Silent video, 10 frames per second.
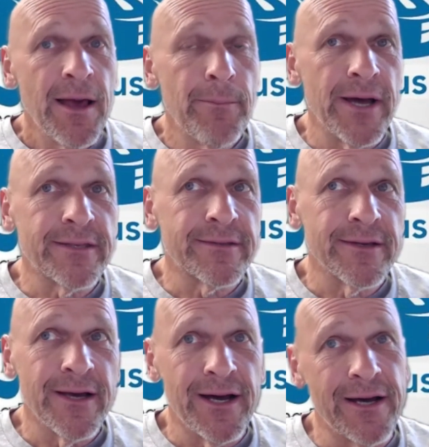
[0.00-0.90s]
but
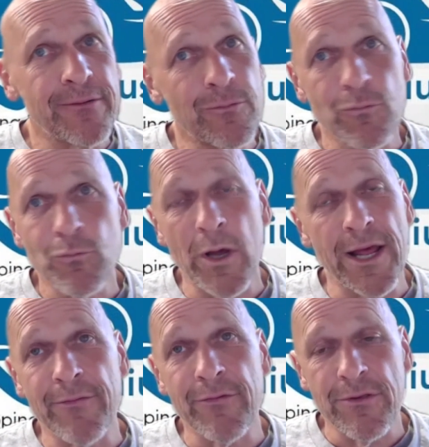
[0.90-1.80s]

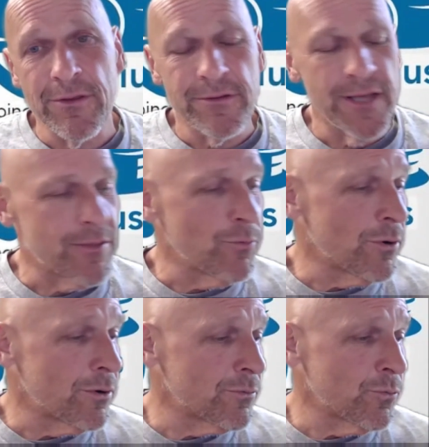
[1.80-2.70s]
whatever his intents
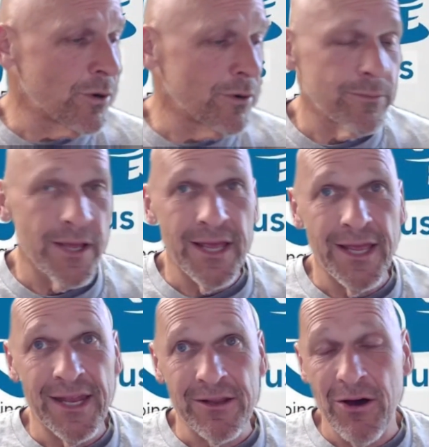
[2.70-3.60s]
were,
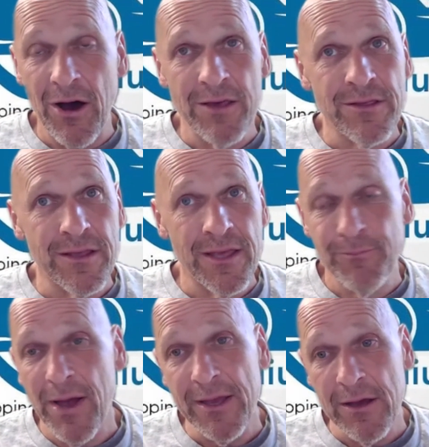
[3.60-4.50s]
it
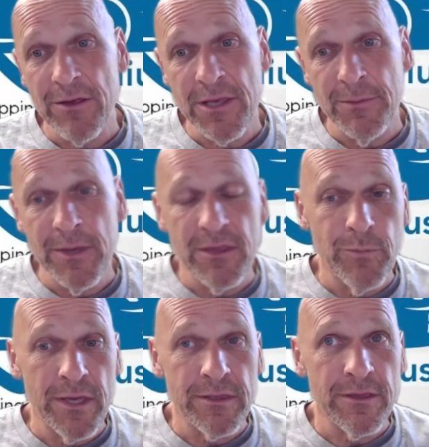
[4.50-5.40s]
probably cost him his
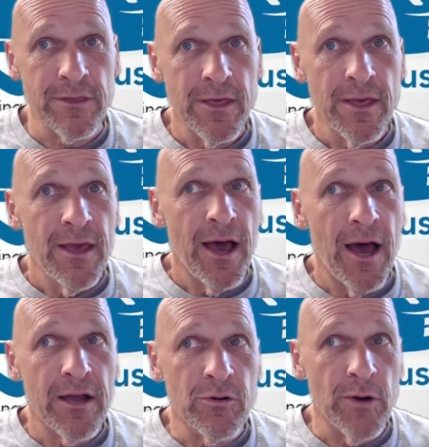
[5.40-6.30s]
business.
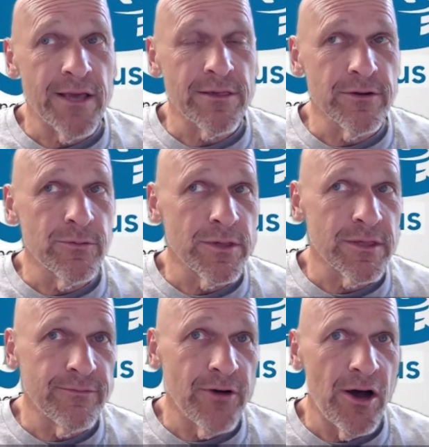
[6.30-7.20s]
Chrysler was
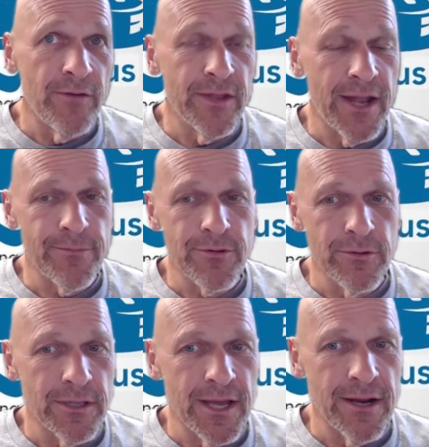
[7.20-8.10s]
involved, and I'm
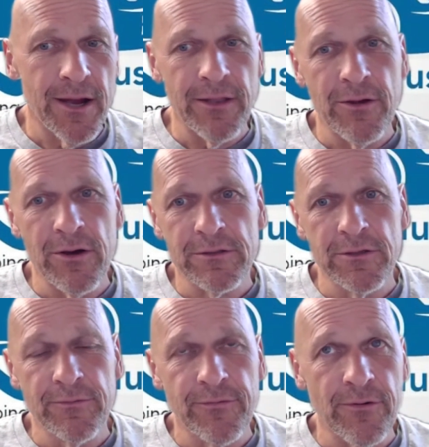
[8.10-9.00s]
sure that they are on the hook
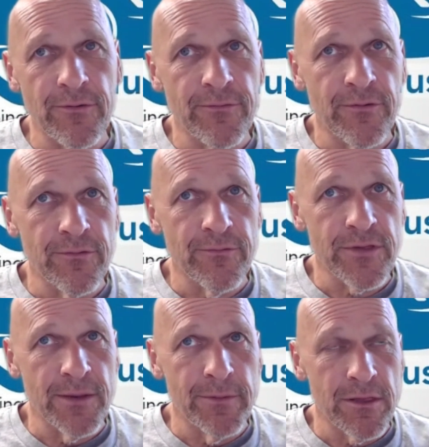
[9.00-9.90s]
too for
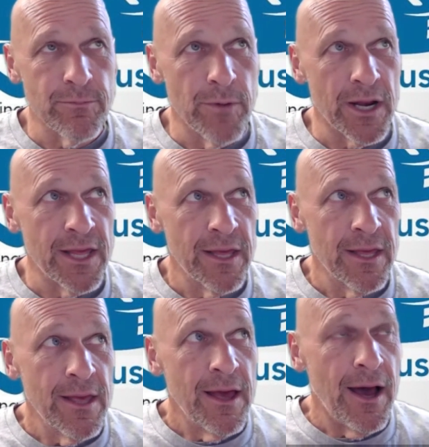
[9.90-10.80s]
some of this money.
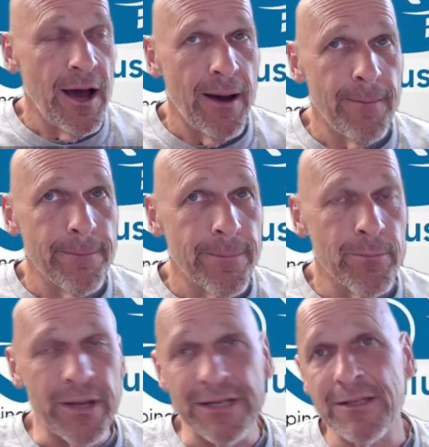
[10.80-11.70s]

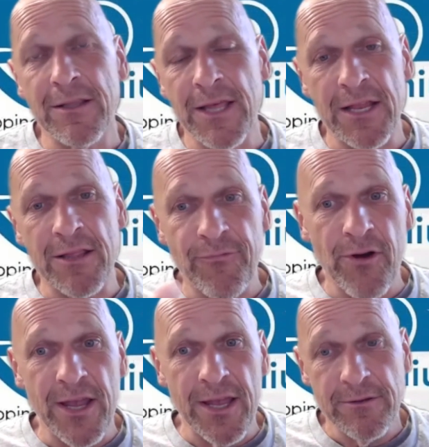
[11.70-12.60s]
But it's
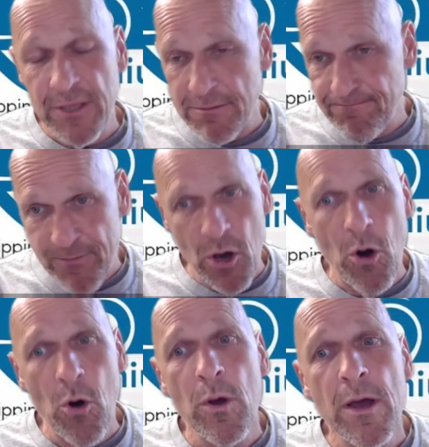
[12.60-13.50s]
free. Just
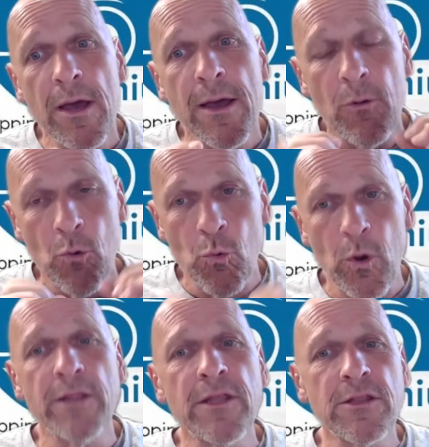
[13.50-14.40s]
go
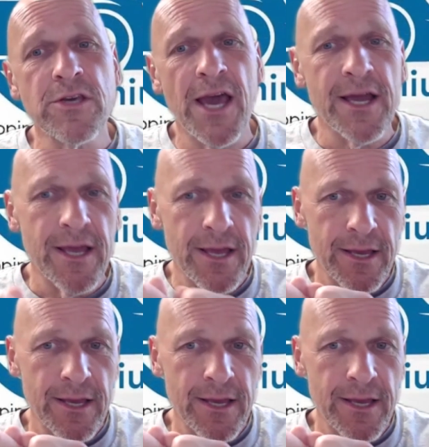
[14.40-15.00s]
run the check,